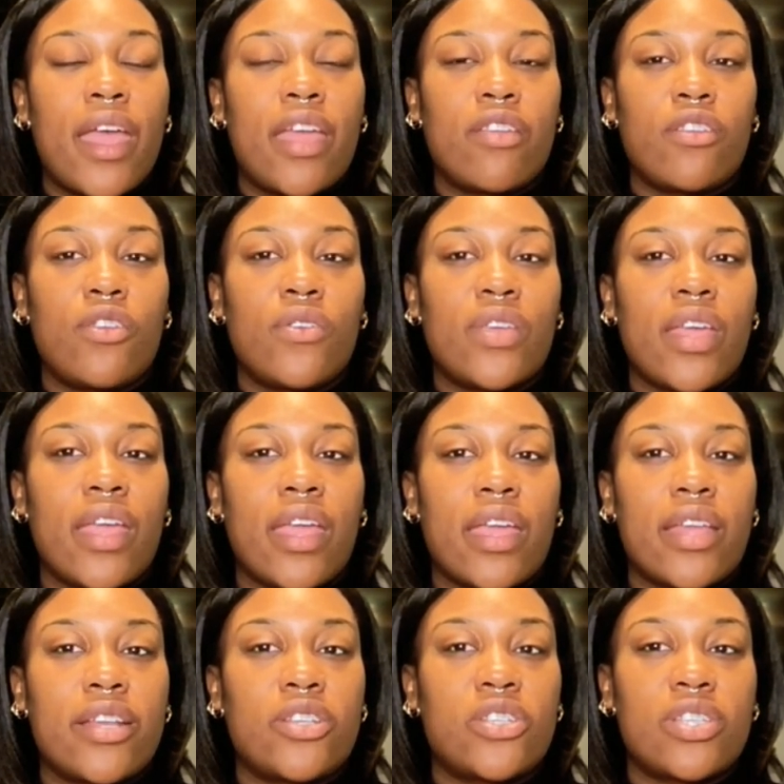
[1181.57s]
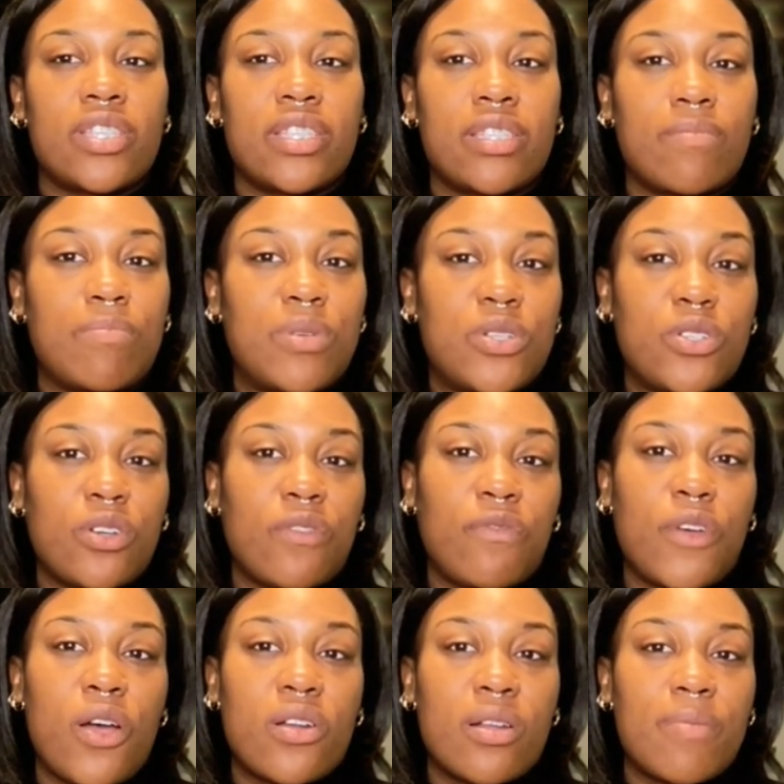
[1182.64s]
and you can just put your
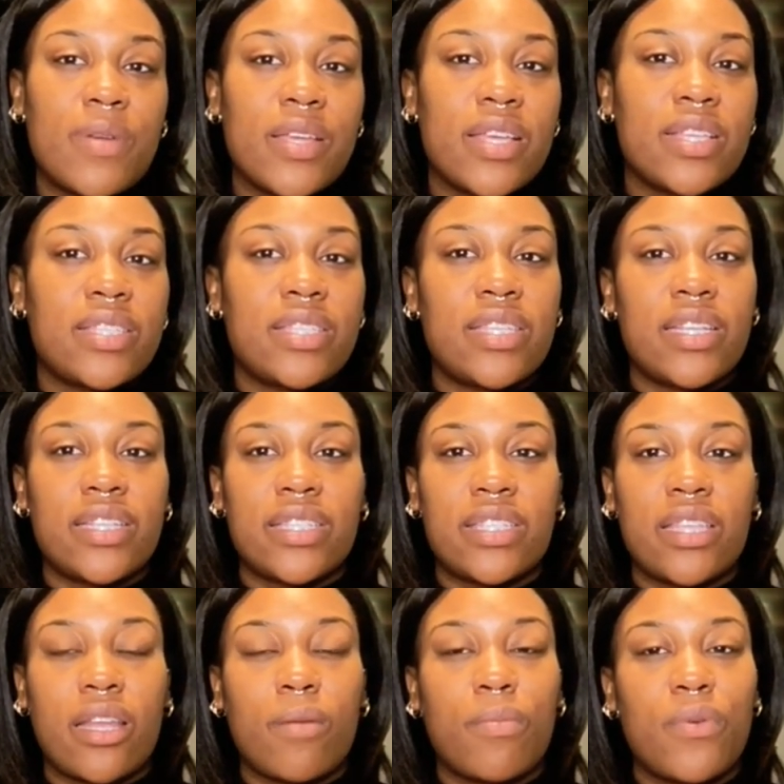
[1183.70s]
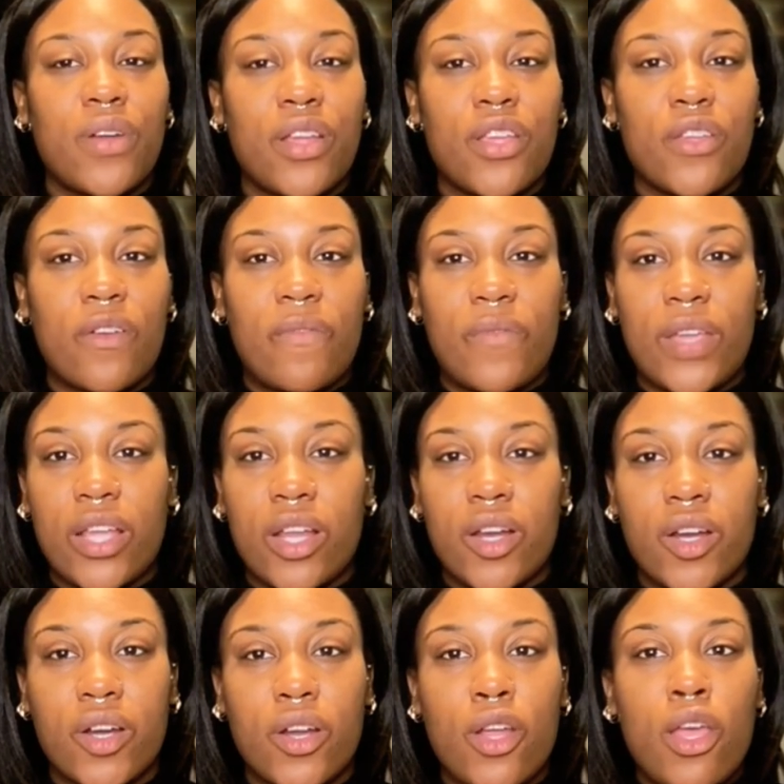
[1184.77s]
phone up against it instead of pricking your
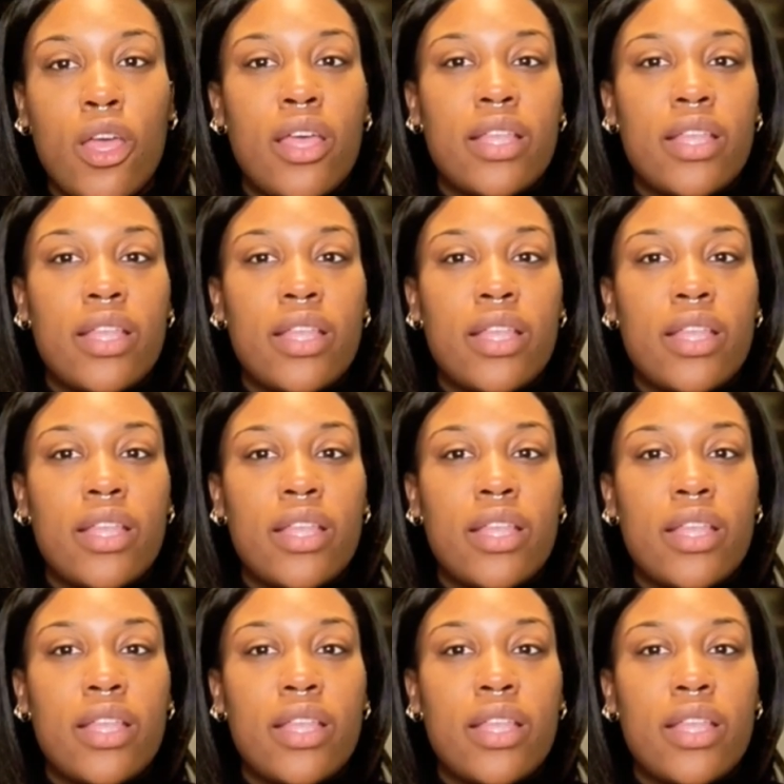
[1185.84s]
finger